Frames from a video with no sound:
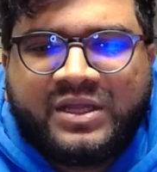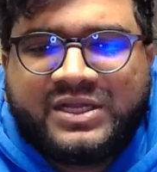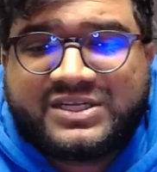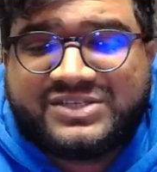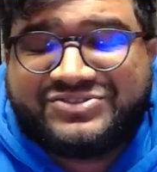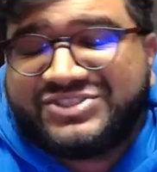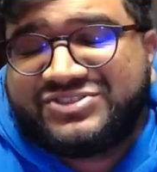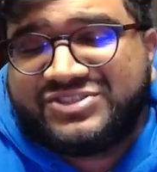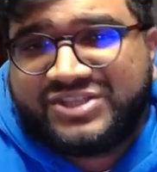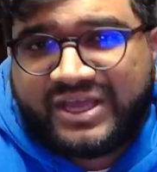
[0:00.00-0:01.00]

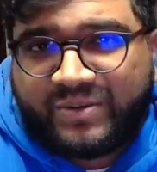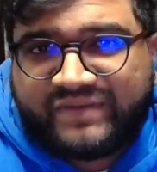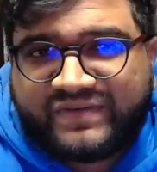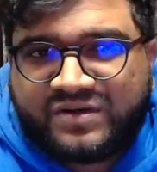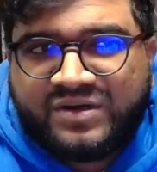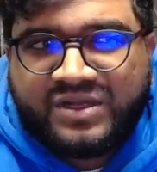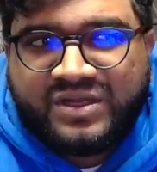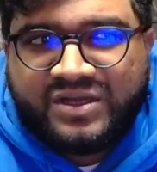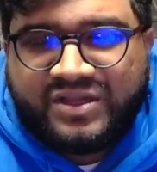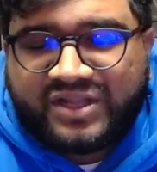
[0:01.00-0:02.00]
Consistently, however,
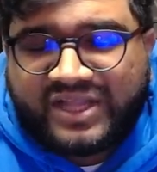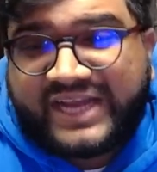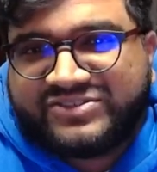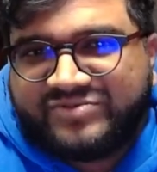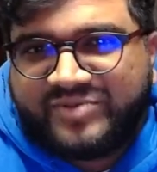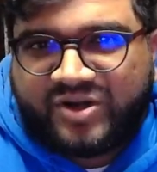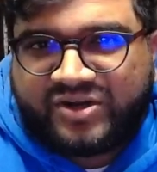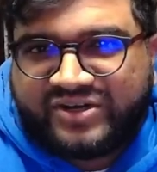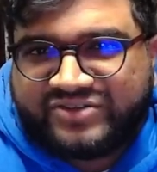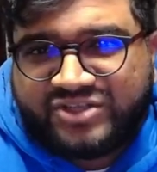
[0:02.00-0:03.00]
the Lions have been
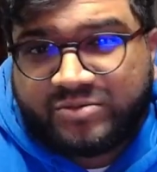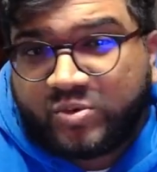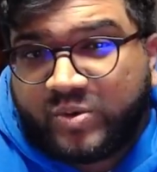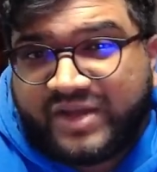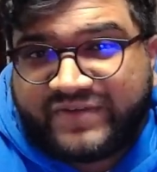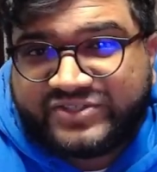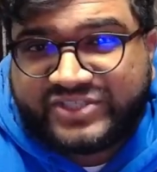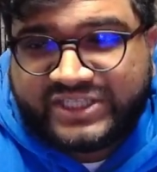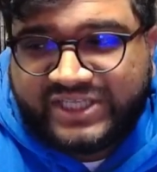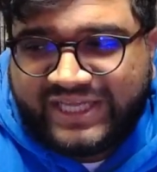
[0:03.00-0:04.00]
argued as the number 1 offense in the
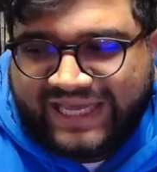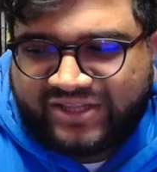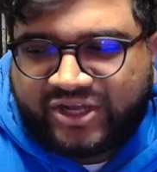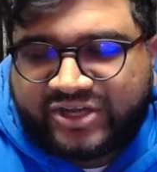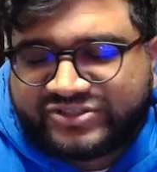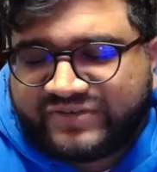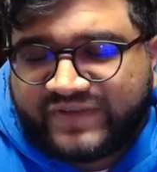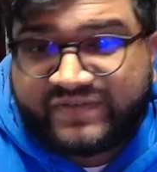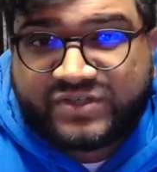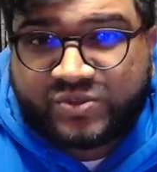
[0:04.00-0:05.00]
league and the odds-on
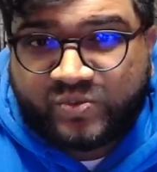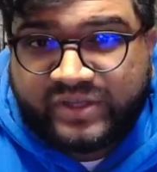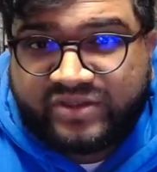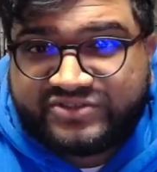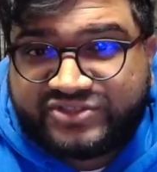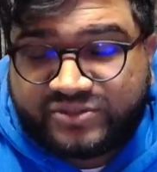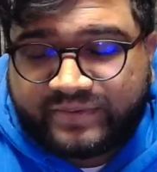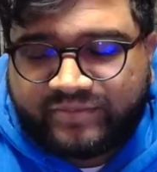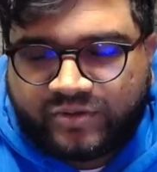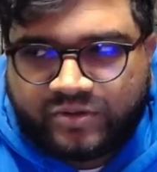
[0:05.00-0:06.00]
favorite to win the Super
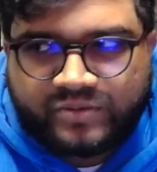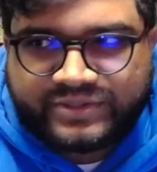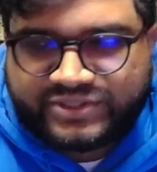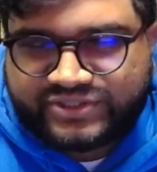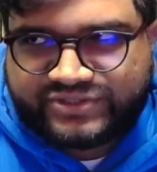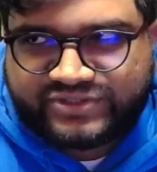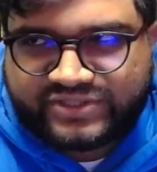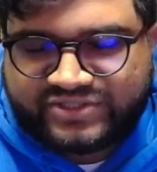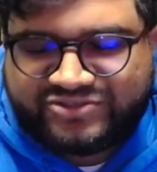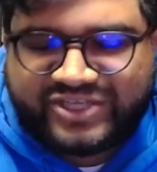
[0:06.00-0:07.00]
Bowl, which is
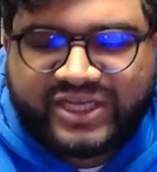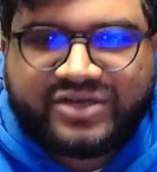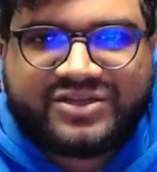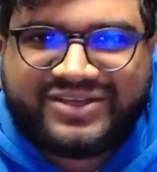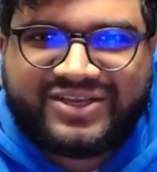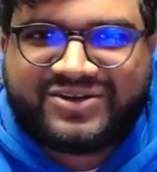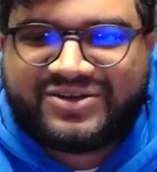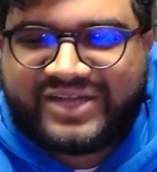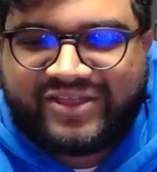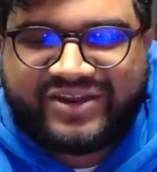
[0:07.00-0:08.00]
insane to hear
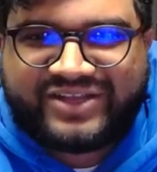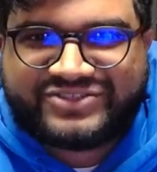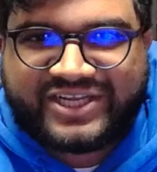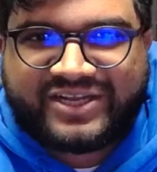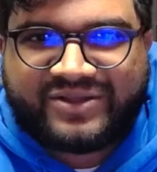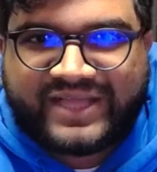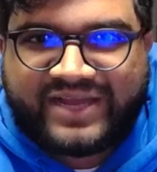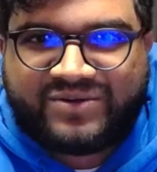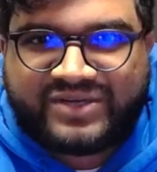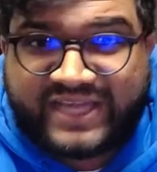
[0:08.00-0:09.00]
now that I say it out
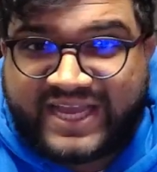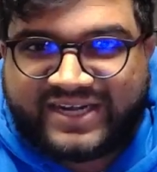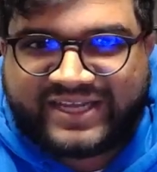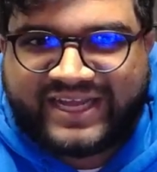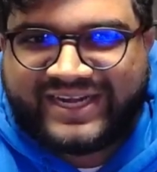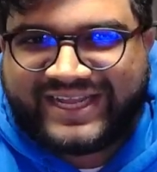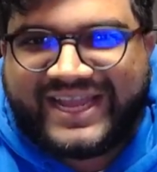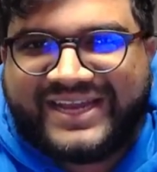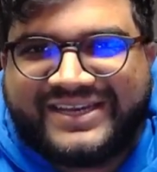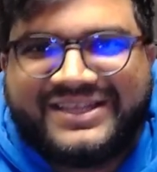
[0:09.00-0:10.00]
loud again and again and
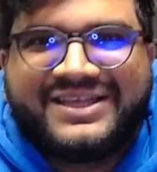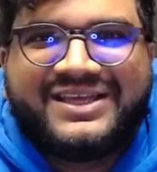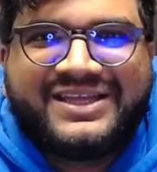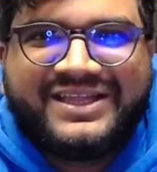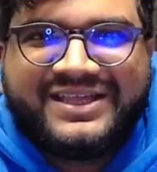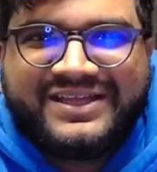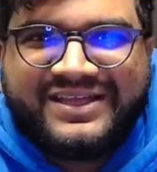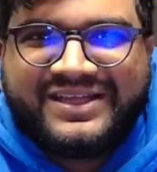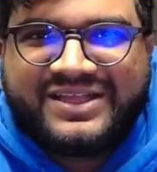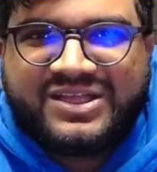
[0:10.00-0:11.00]
again.
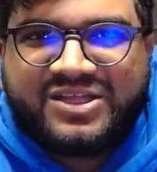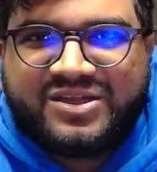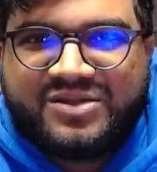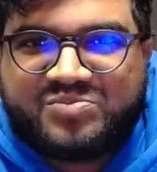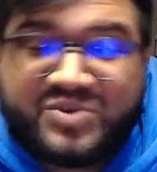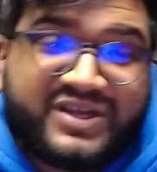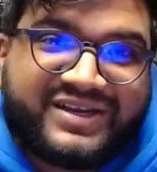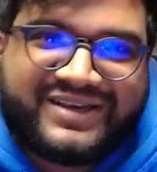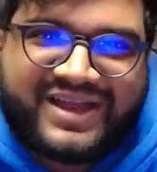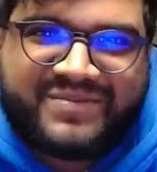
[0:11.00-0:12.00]
But
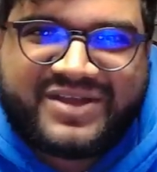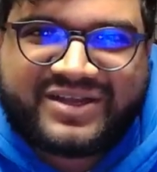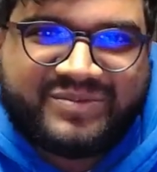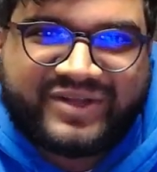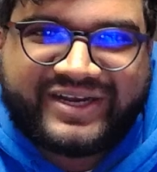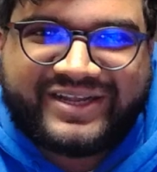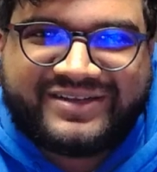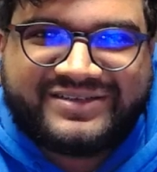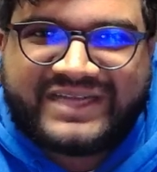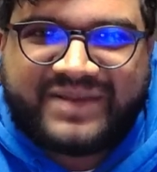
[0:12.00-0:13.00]
I'm not complaining,
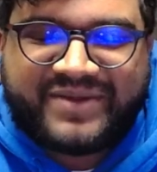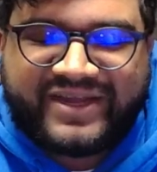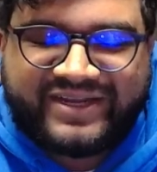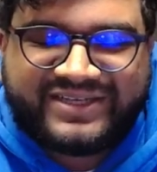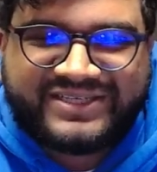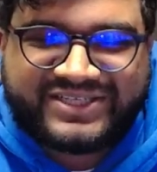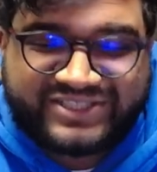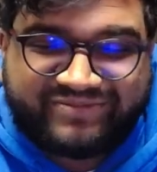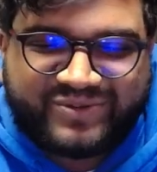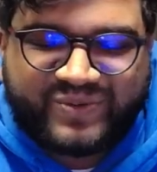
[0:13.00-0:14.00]
am I? Because I've
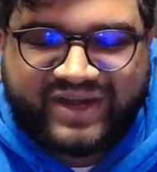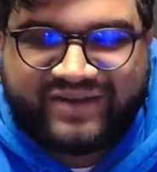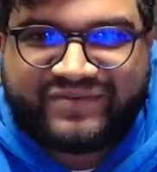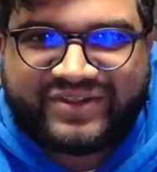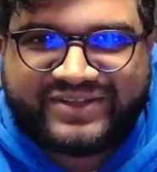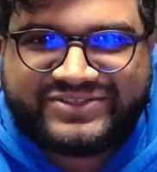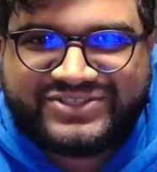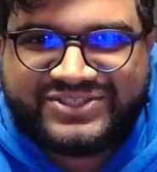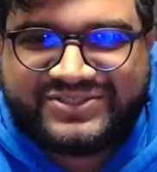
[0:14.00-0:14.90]
been waiting for this.